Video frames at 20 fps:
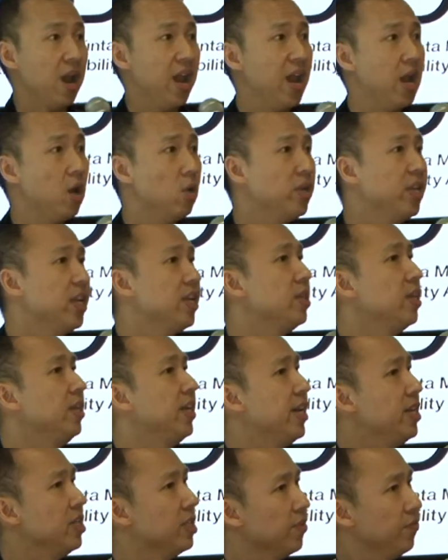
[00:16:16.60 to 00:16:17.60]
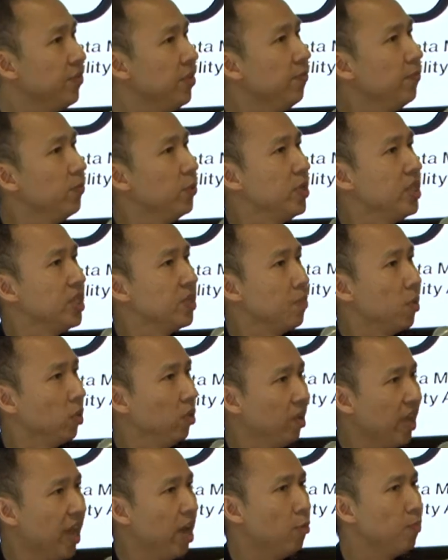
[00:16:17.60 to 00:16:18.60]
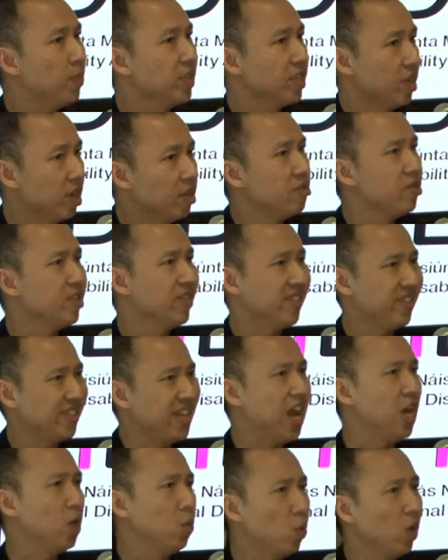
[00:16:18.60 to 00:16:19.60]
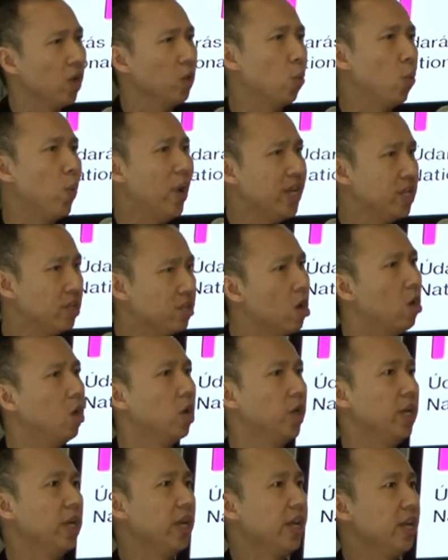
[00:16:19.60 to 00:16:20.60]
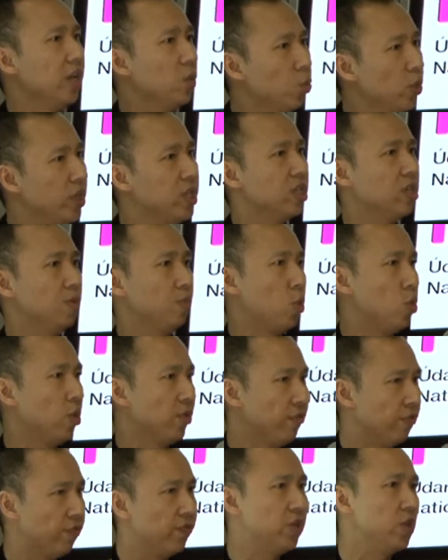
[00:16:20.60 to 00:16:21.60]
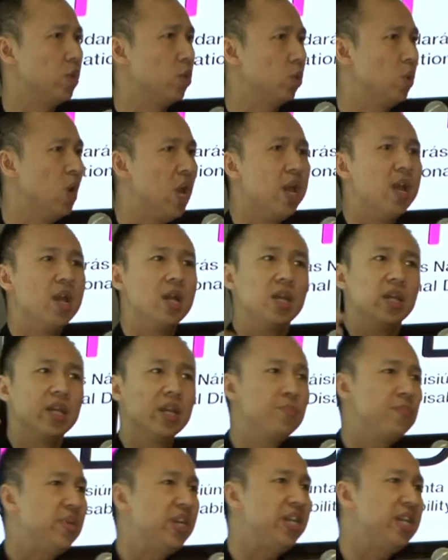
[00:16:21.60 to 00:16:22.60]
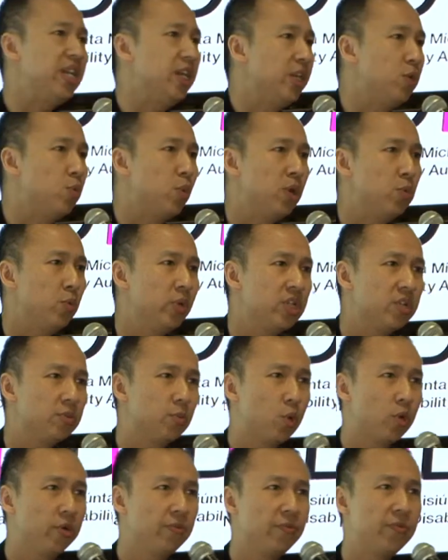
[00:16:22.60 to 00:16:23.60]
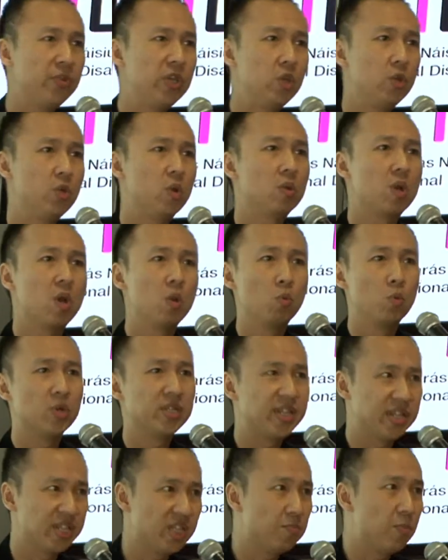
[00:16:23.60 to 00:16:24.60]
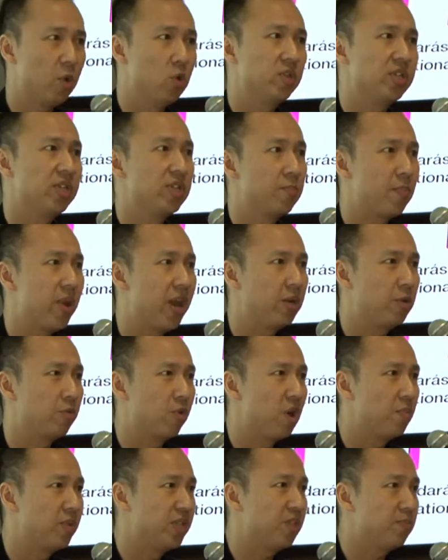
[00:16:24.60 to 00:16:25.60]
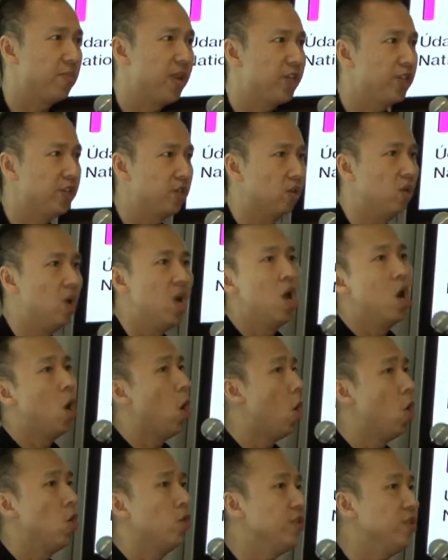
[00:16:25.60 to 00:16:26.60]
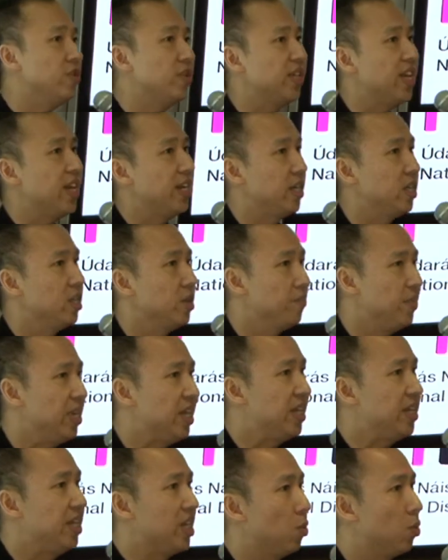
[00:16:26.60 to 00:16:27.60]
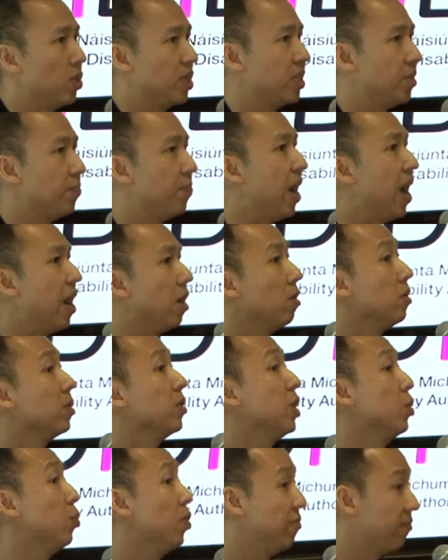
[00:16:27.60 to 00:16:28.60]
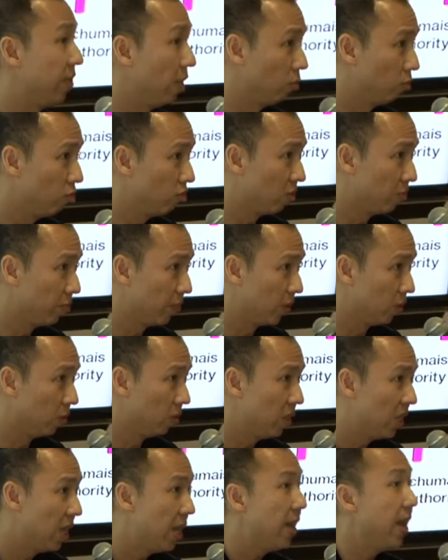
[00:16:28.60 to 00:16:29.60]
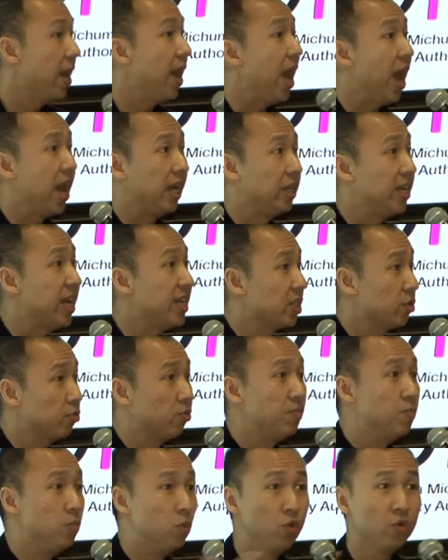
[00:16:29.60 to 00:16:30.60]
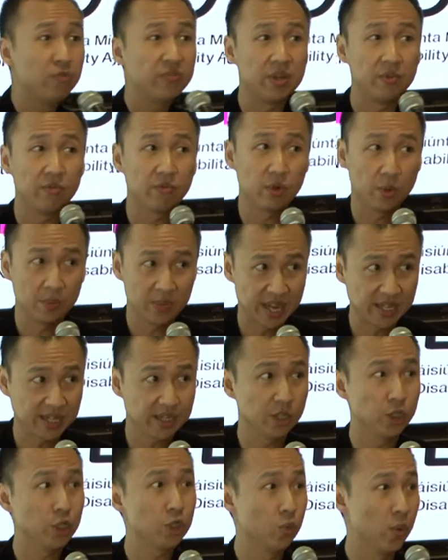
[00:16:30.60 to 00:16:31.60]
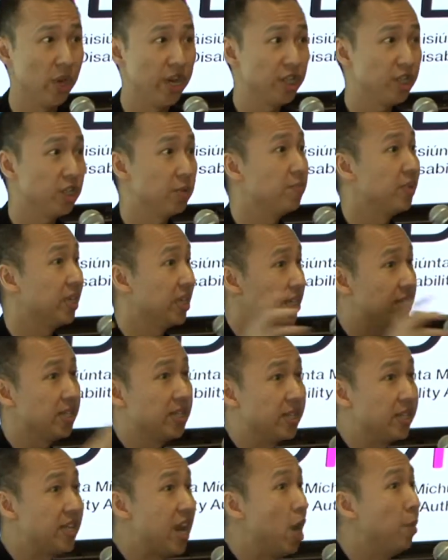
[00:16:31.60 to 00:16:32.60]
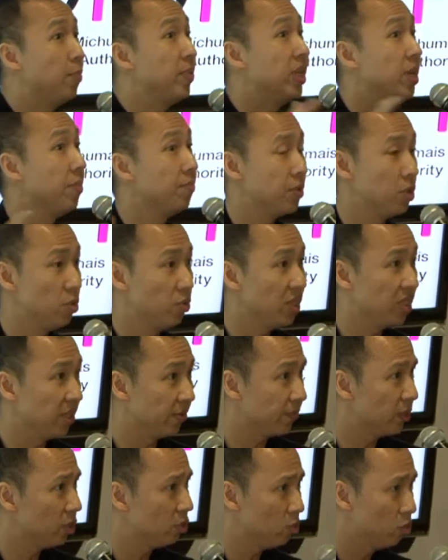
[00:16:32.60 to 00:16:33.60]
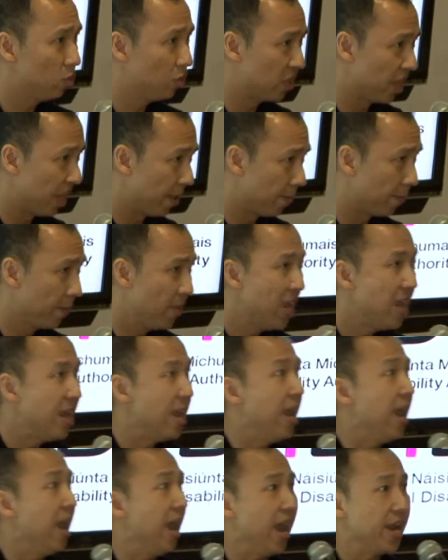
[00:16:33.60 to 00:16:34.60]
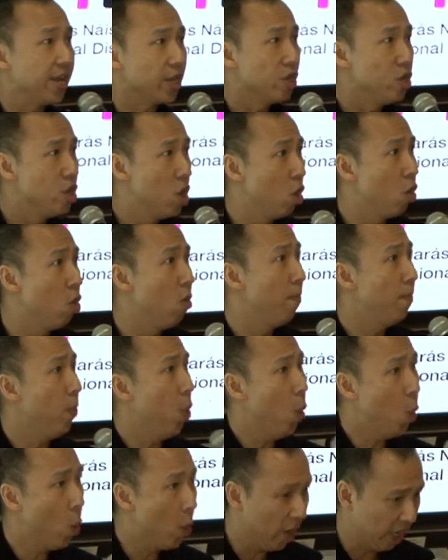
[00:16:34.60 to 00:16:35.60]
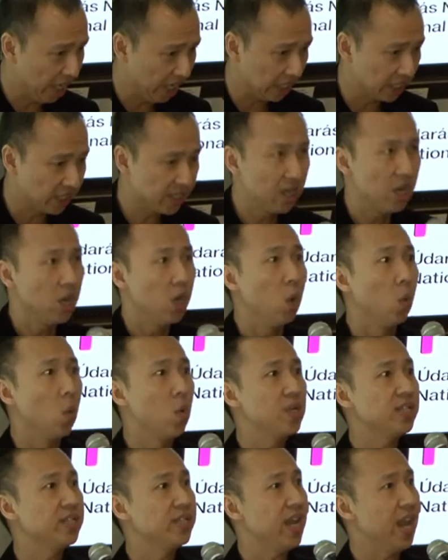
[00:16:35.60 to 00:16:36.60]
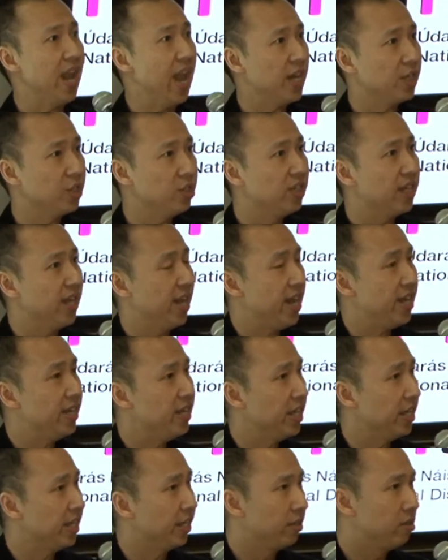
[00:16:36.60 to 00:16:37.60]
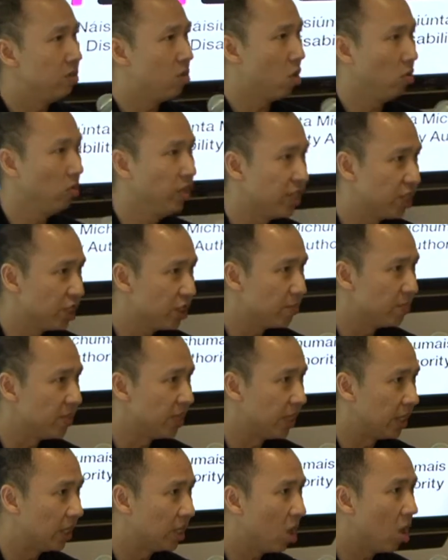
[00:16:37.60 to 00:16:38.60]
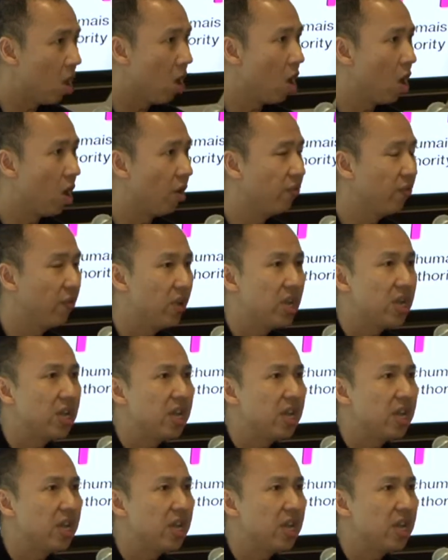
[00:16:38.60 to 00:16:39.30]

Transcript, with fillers: how can the layers of influence model help us understand what went on in Winterbourne View? Immediately when Winterbourne View was exposed in the Panorama special, all you get in the media was about they were vulnerable and let's remove them from that situation because it's now being abusive to them. At no point was there actually any acknowledgement of